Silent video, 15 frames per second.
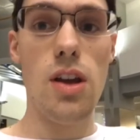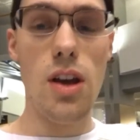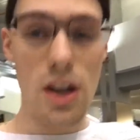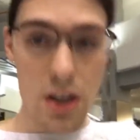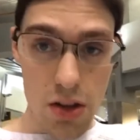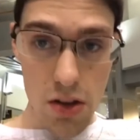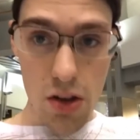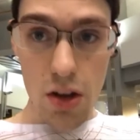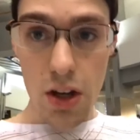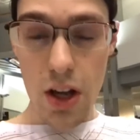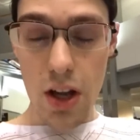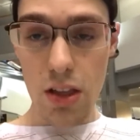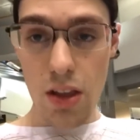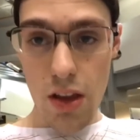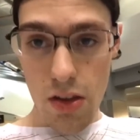I and
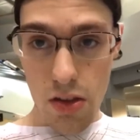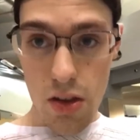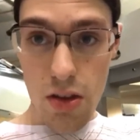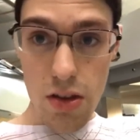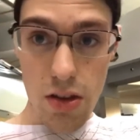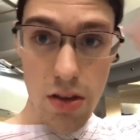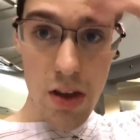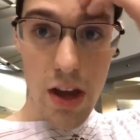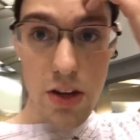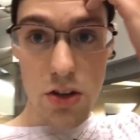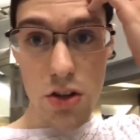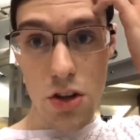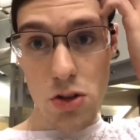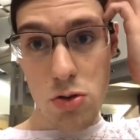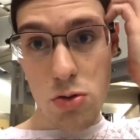get this, this is
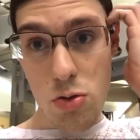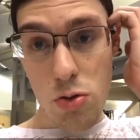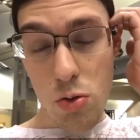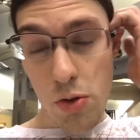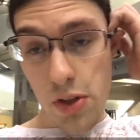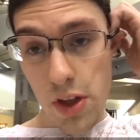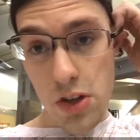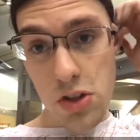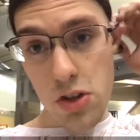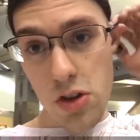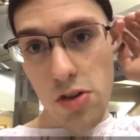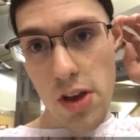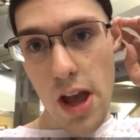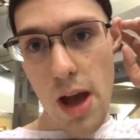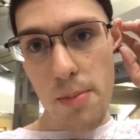actually a true story that
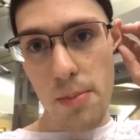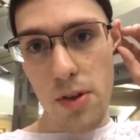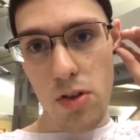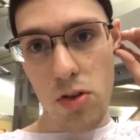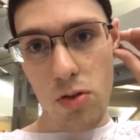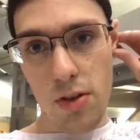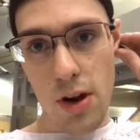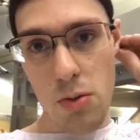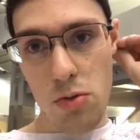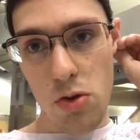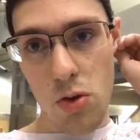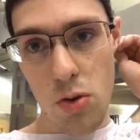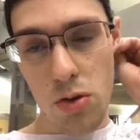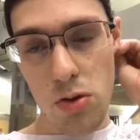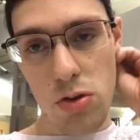just happened. So I was
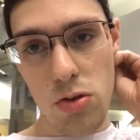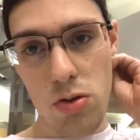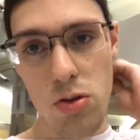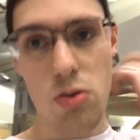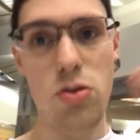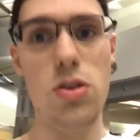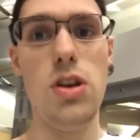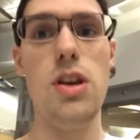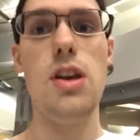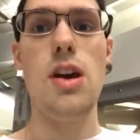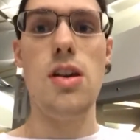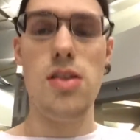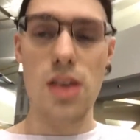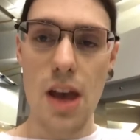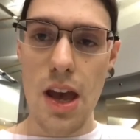going through
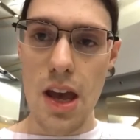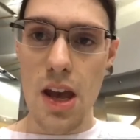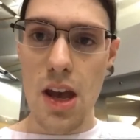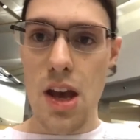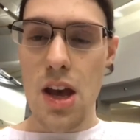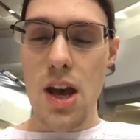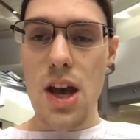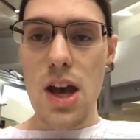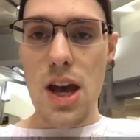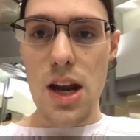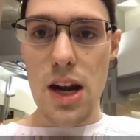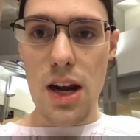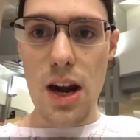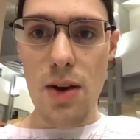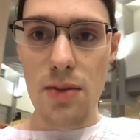TSA and
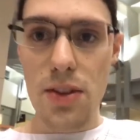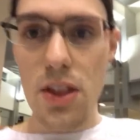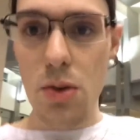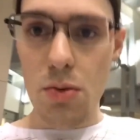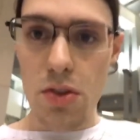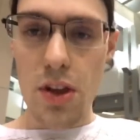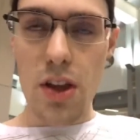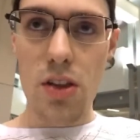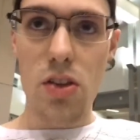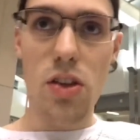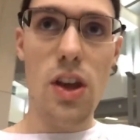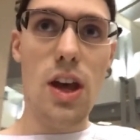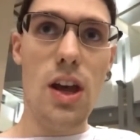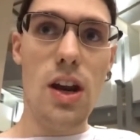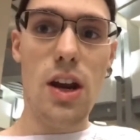then everything was getting
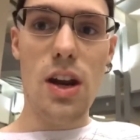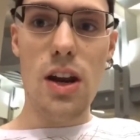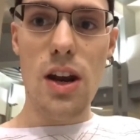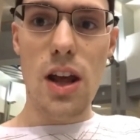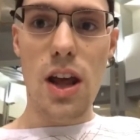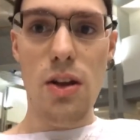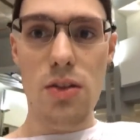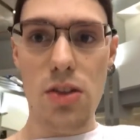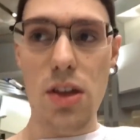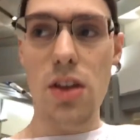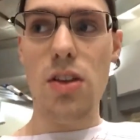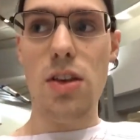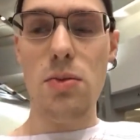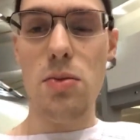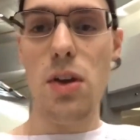scanned and everything
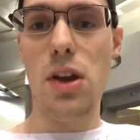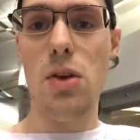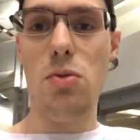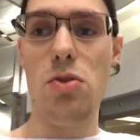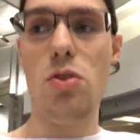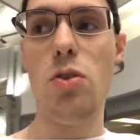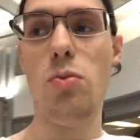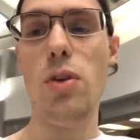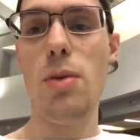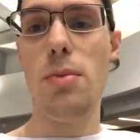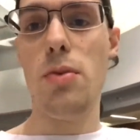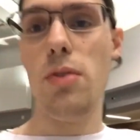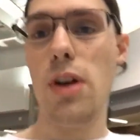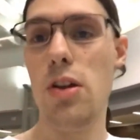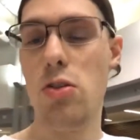seems like it was going well
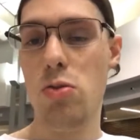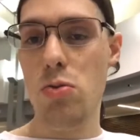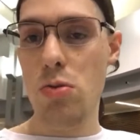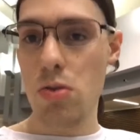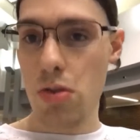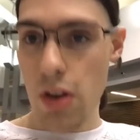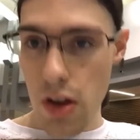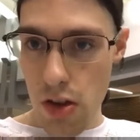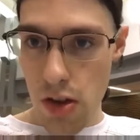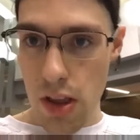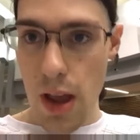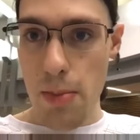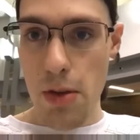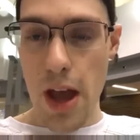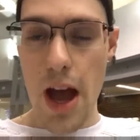but as soon as I
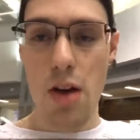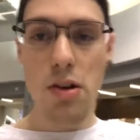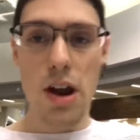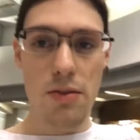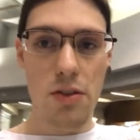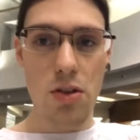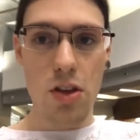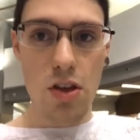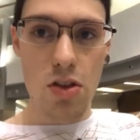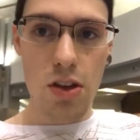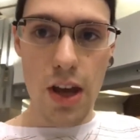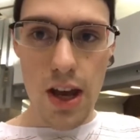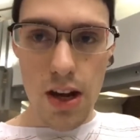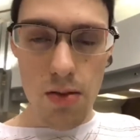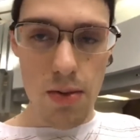stepped out after they
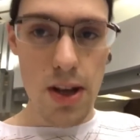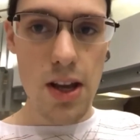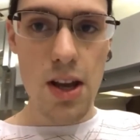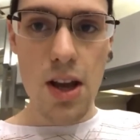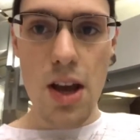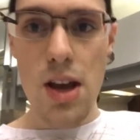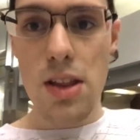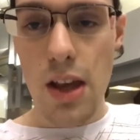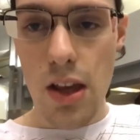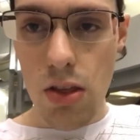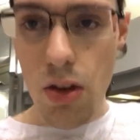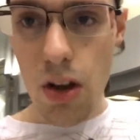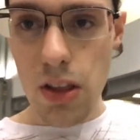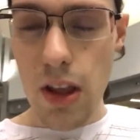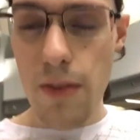scanned me they
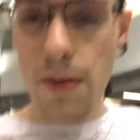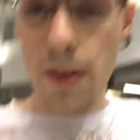thought they